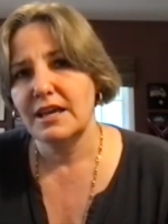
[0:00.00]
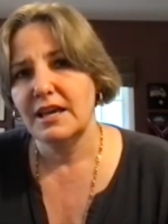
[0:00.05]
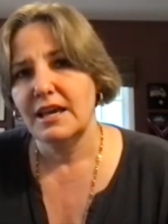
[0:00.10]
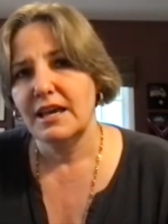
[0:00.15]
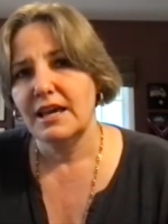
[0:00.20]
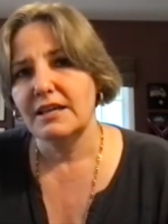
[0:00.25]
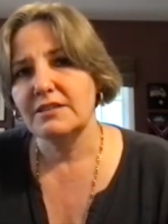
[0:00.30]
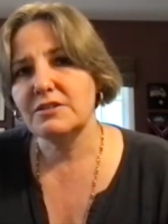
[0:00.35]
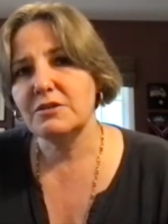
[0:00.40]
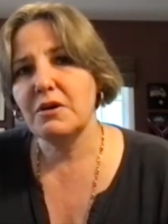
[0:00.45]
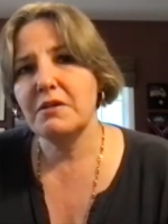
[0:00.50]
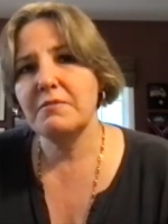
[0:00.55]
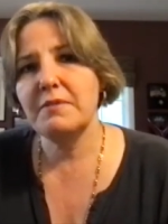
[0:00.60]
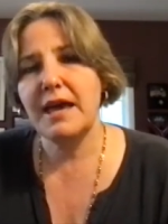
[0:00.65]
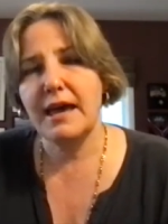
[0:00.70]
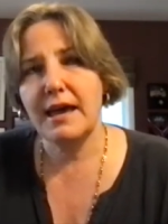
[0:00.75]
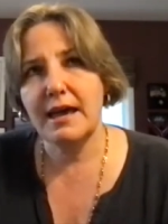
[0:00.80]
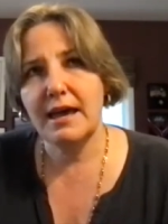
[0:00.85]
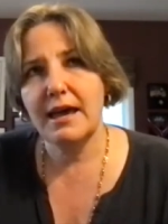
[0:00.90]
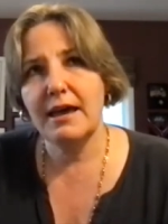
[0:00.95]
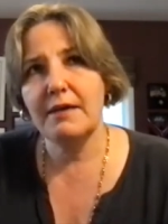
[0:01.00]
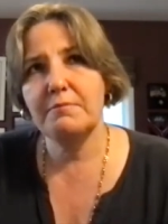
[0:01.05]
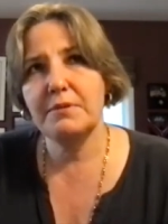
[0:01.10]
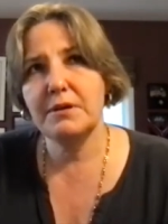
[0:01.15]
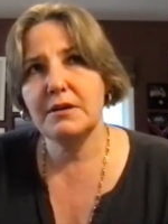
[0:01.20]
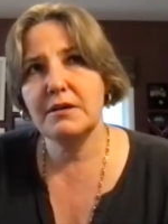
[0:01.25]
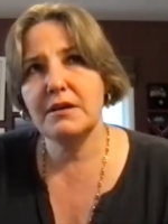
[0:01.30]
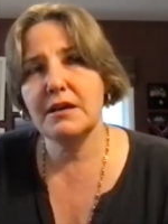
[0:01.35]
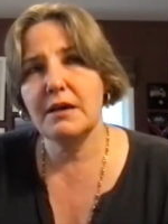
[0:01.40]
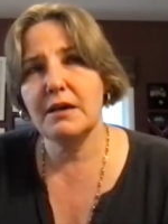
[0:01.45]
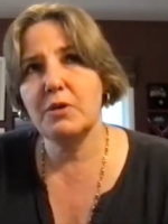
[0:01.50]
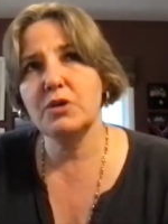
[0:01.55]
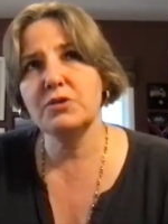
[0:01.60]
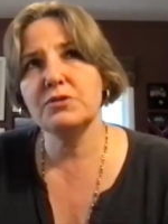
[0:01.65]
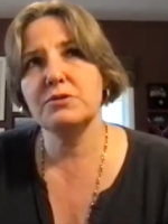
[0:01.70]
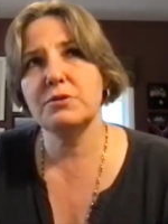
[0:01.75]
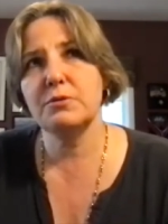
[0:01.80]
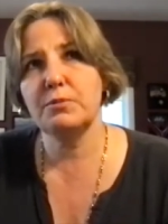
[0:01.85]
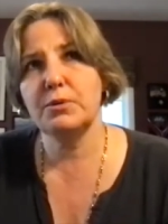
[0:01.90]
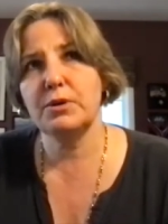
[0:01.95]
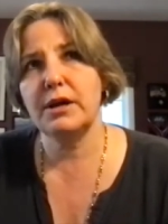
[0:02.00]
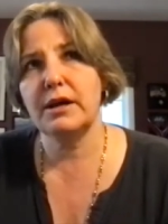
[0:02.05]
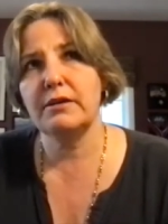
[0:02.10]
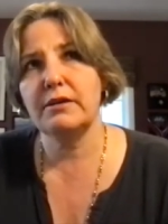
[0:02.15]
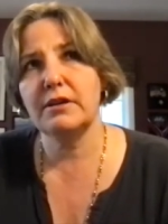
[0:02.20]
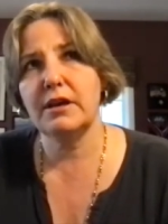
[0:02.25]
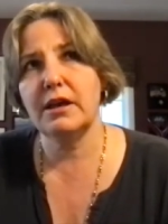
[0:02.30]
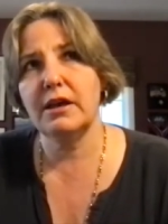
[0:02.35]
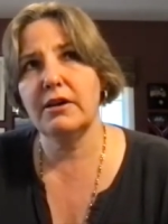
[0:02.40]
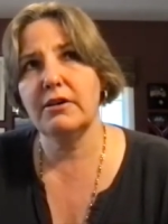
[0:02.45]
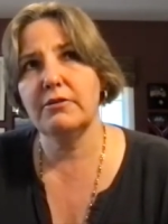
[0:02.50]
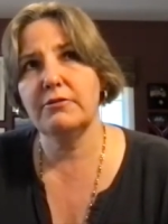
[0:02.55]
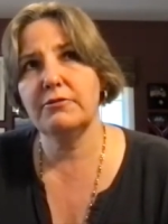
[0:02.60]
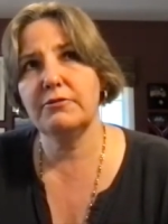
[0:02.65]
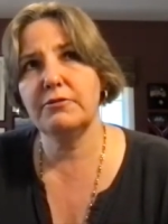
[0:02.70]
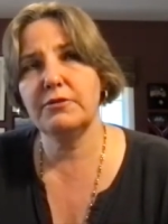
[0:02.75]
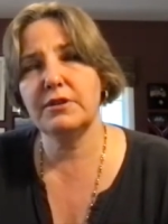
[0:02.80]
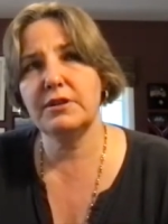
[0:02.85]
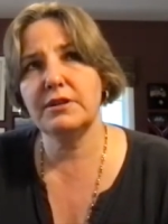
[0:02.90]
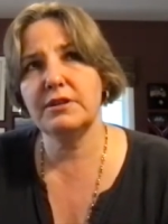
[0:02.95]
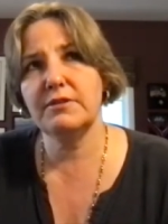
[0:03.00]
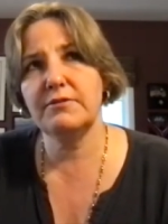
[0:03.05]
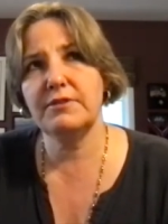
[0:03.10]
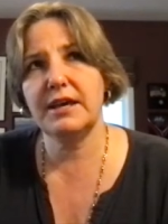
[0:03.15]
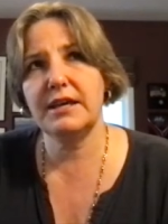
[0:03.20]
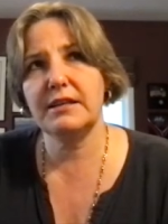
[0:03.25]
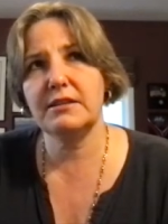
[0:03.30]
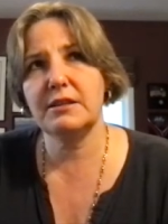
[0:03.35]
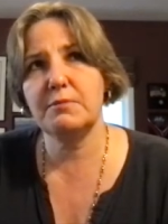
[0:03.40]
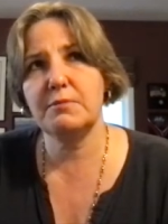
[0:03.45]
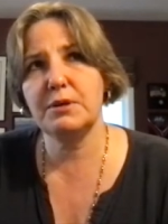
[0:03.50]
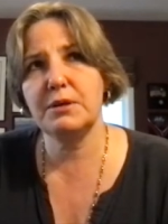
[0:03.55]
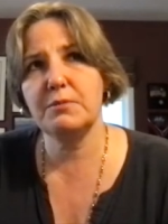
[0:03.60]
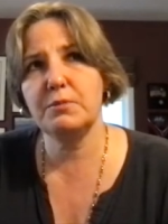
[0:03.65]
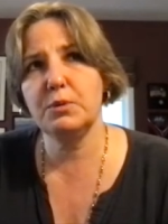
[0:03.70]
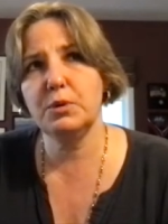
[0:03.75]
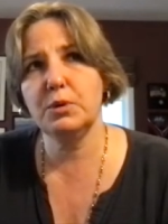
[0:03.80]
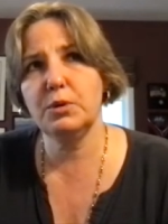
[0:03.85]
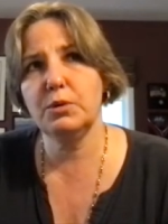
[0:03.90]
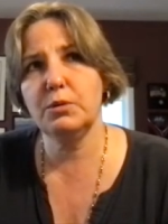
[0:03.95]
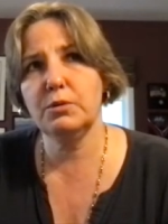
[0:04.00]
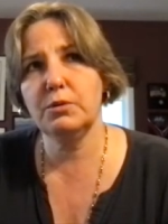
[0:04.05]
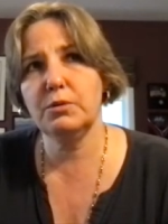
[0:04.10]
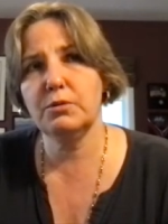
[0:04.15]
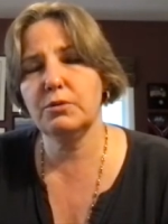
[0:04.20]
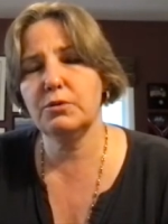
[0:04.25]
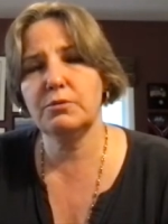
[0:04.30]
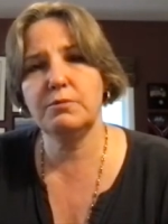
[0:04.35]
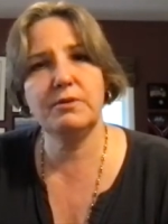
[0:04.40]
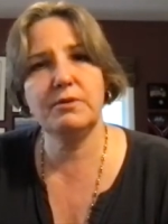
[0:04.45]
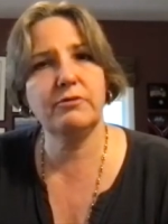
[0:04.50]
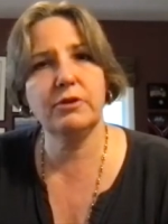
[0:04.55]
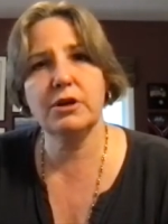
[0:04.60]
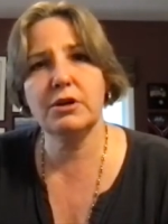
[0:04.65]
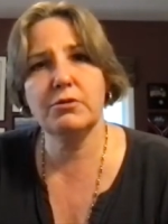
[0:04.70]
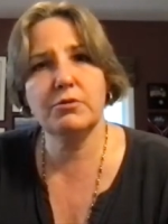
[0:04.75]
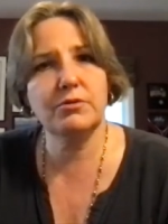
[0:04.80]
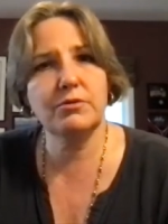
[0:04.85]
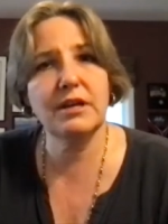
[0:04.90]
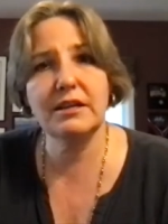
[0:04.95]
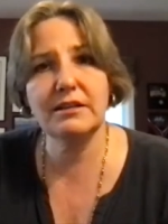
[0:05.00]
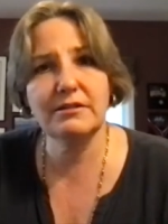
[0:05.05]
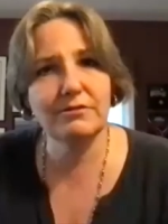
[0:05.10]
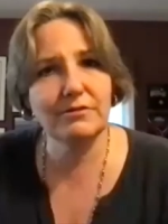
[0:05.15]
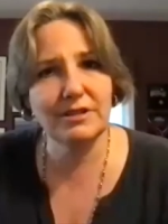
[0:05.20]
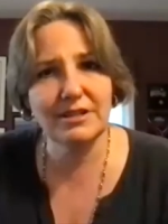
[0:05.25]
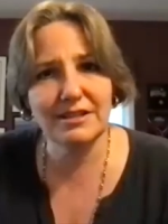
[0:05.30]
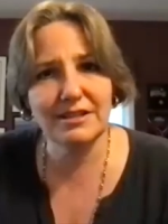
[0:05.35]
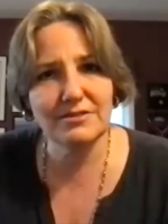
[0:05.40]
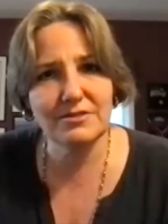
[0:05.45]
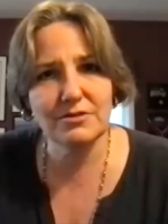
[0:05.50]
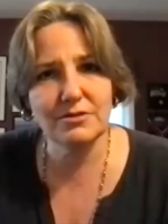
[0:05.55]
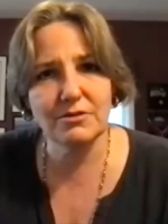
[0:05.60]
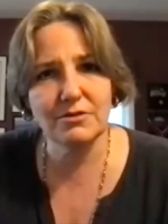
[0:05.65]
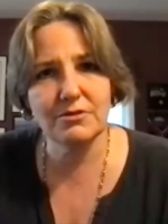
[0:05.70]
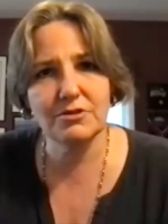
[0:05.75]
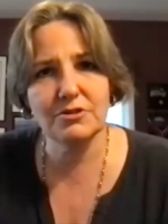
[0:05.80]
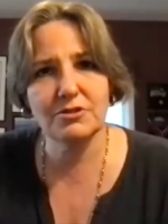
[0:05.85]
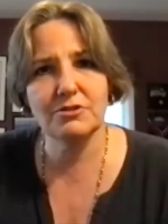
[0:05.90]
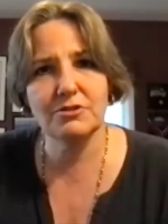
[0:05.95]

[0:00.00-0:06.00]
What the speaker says: And so I'm happy. I'm also proud of the fact that people could be very creative at EdSurge.